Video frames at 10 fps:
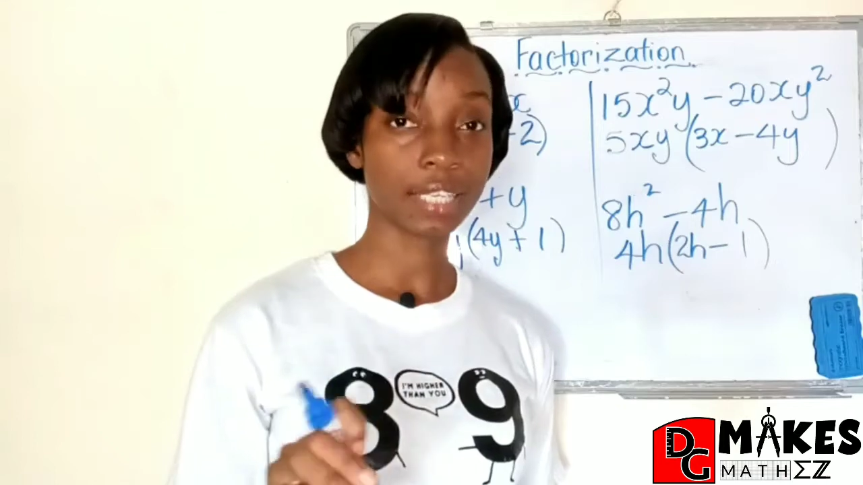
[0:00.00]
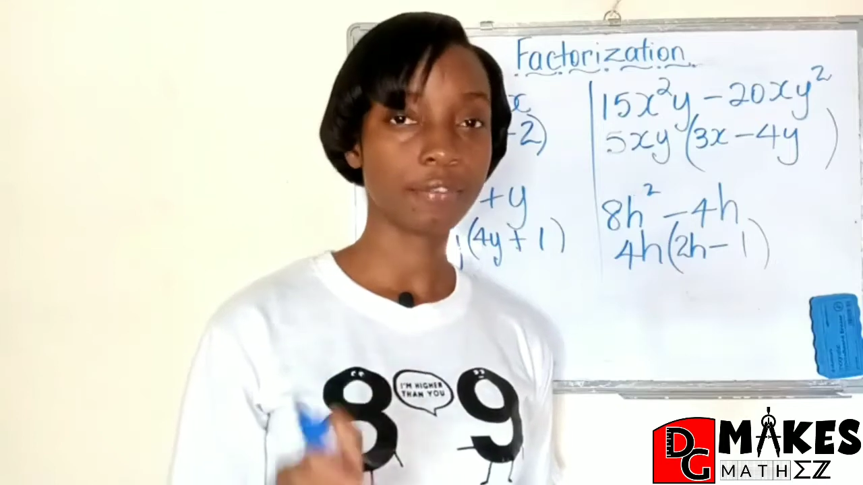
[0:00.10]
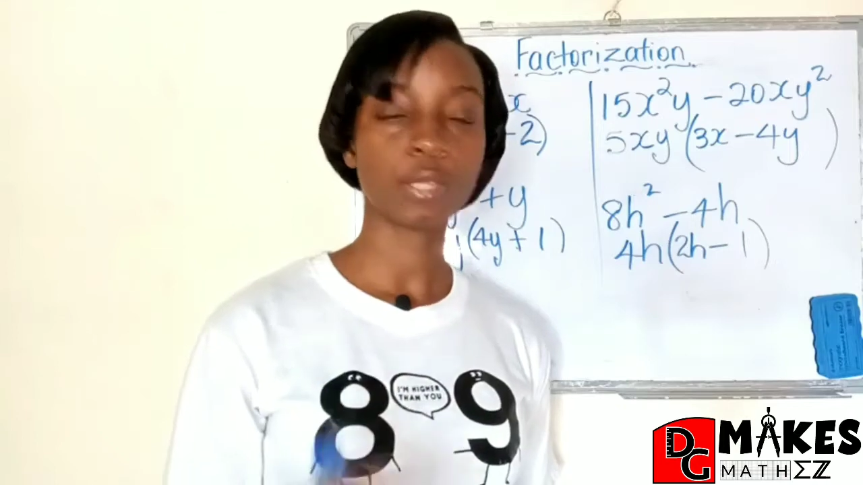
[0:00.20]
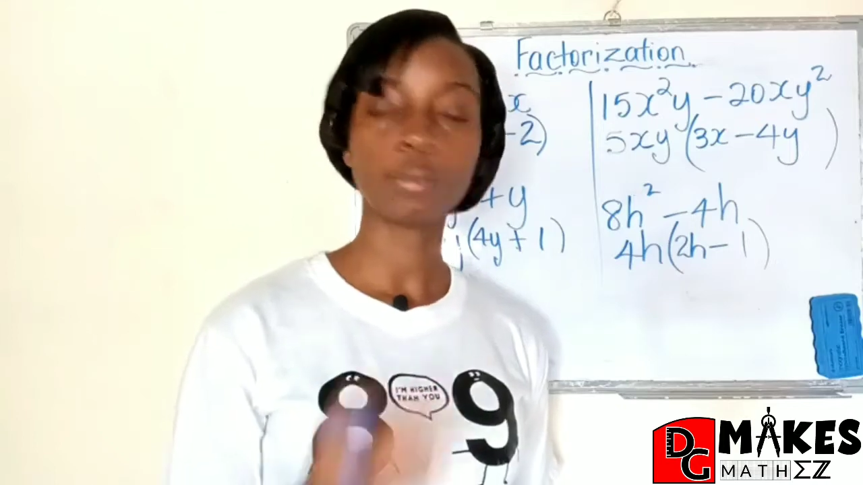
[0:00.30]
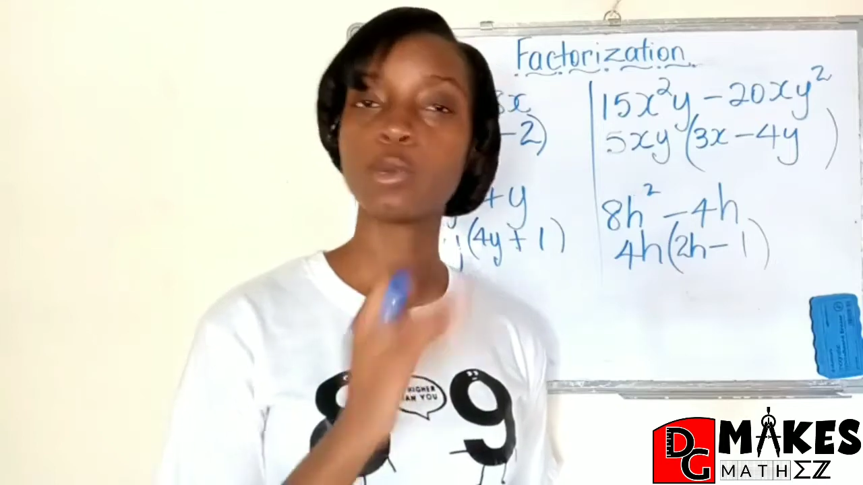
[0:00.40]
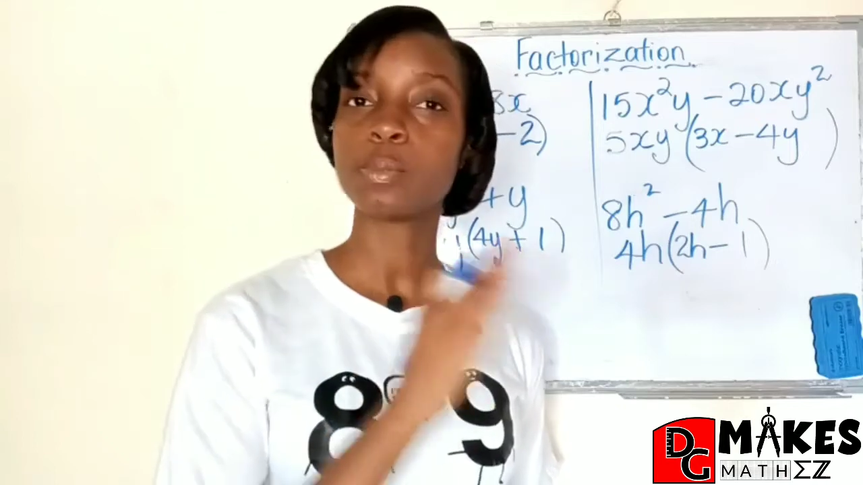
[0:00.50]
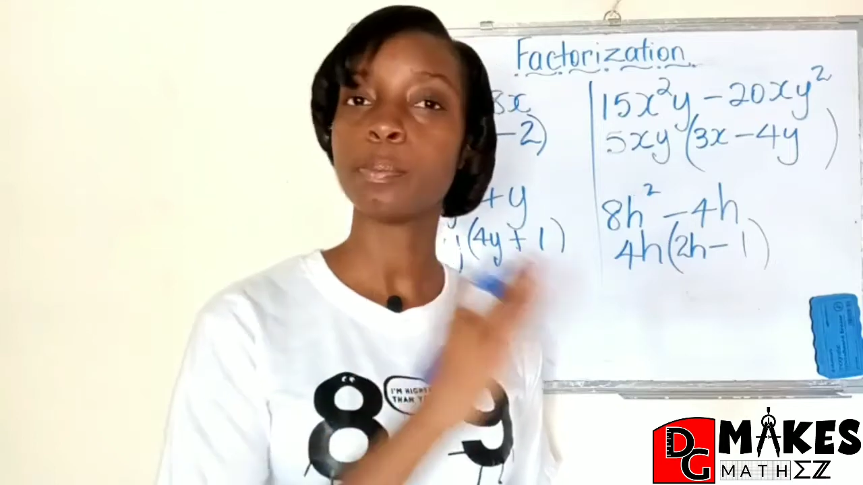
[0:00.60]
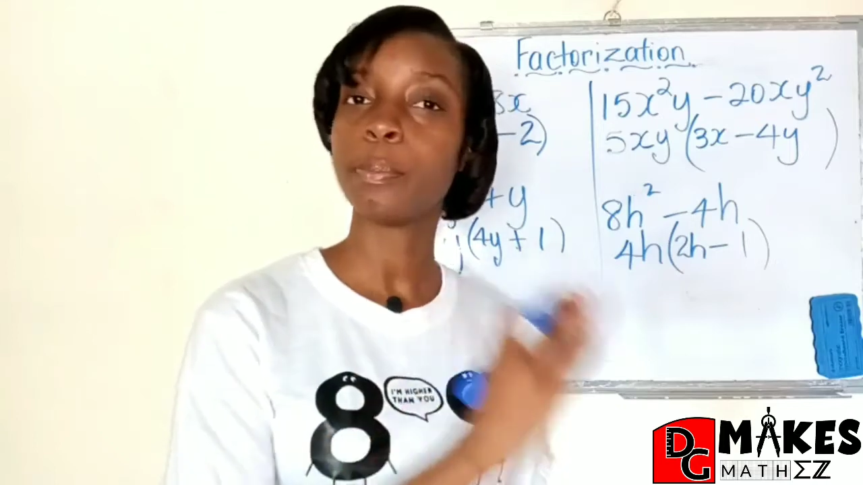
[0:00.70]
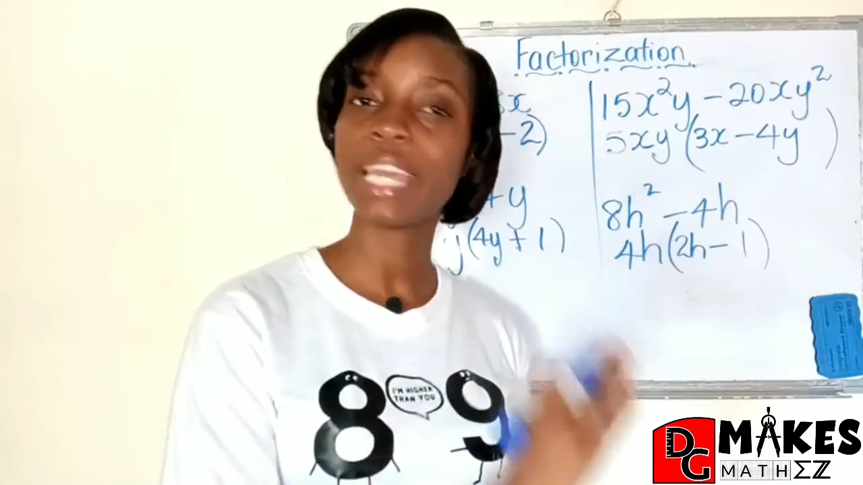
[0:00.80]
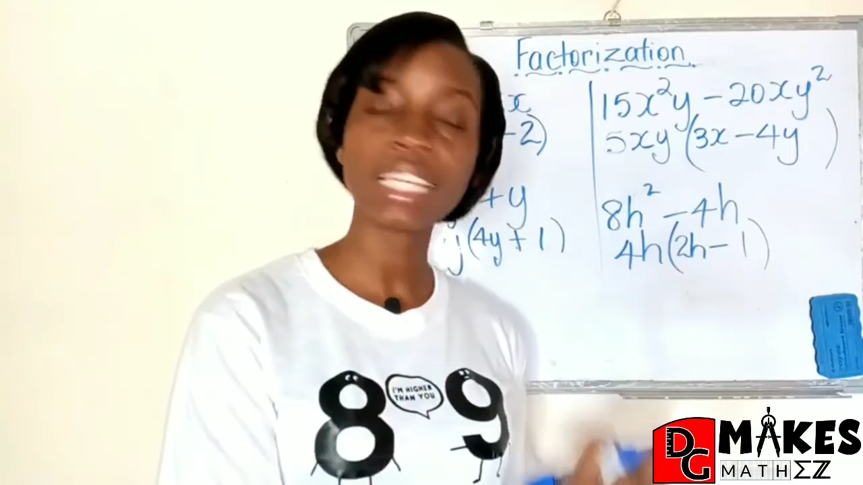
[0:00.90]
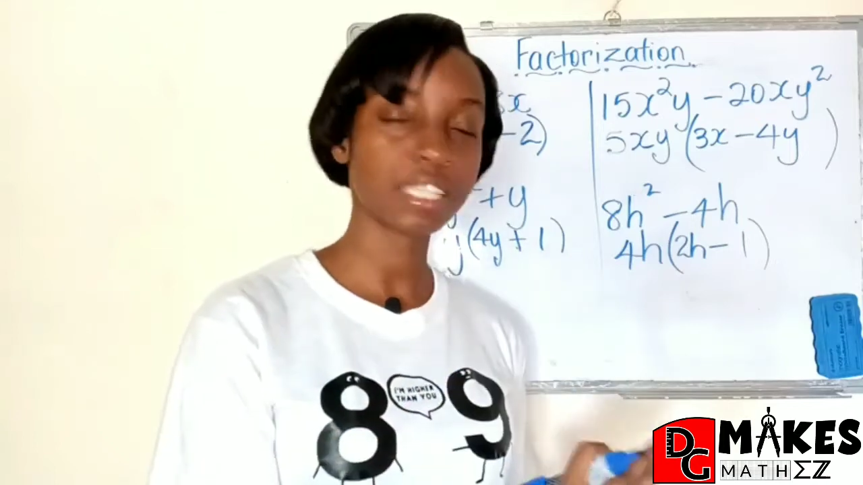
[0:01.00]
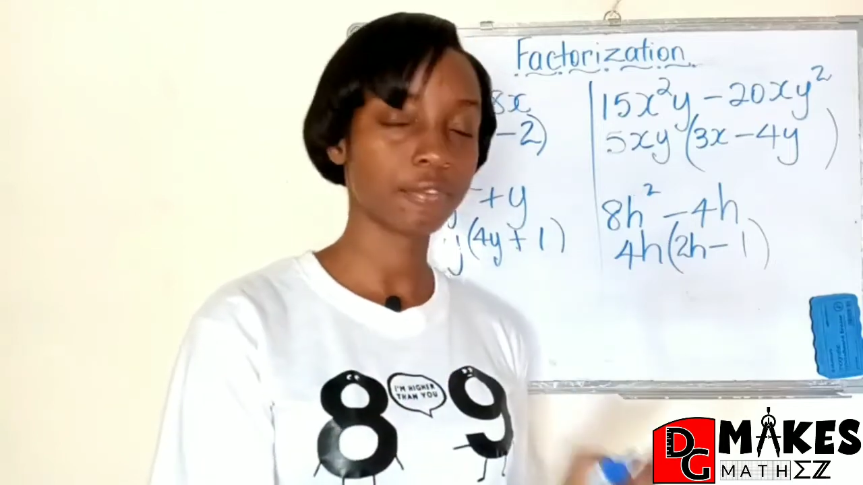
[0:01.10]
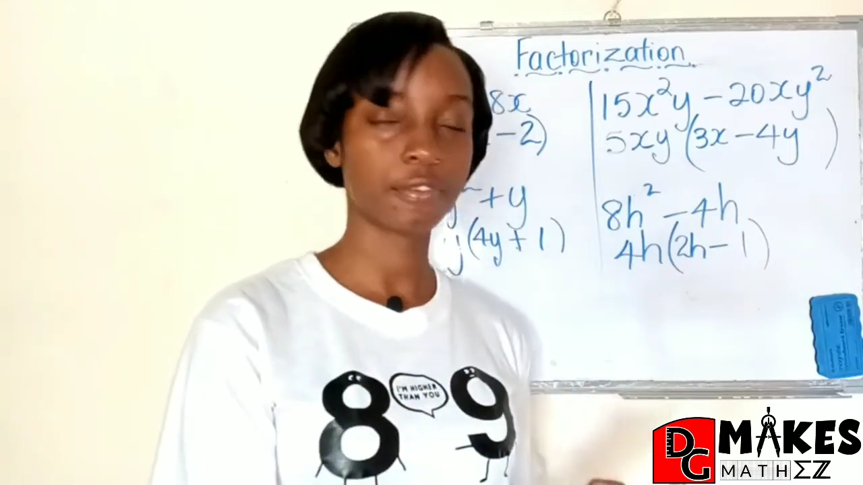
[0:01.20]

it for the most basic